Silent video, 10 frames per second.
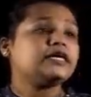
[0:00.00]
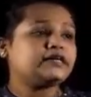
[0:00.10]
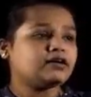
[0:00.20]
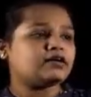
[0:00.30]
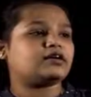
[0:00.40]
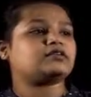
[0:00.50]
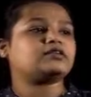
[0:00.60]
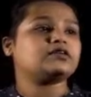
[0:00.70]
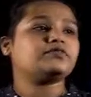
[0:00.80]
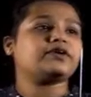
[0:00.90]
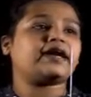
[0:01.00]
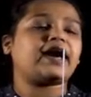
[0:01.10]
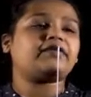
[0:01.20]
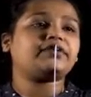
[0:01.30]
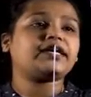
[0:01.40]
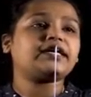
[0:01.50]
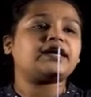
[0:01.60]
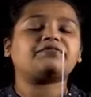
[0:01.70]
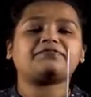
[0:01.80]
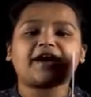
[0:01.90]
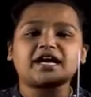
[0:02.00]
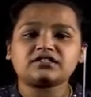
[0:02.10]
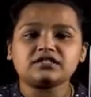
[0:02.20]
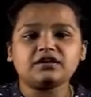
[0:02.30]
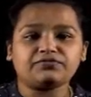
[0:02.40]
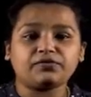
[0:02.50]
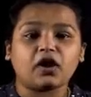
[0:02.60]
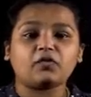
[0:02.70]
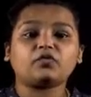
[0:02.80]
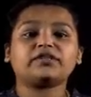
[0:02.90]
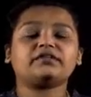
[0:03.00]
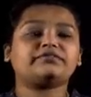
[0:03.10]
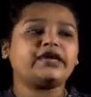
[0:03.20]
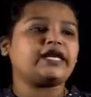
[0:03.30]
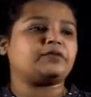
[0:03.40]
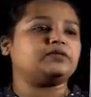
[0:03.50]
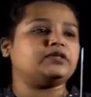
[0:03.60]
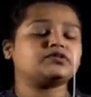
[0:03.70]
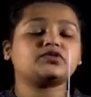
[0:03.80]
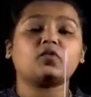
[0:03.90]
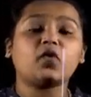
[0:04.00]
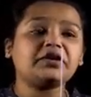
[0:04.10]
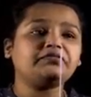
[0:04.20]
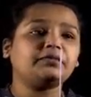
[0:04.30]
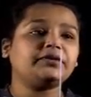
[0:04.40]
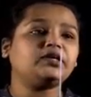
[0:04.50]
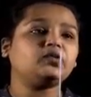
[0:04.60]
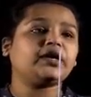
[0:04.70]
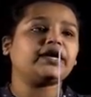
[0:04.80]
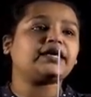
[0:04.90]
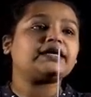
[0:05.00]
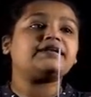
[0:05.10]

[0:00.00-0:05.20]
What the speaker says: Here we are having a fractional form with a variable. So what we'll be doing?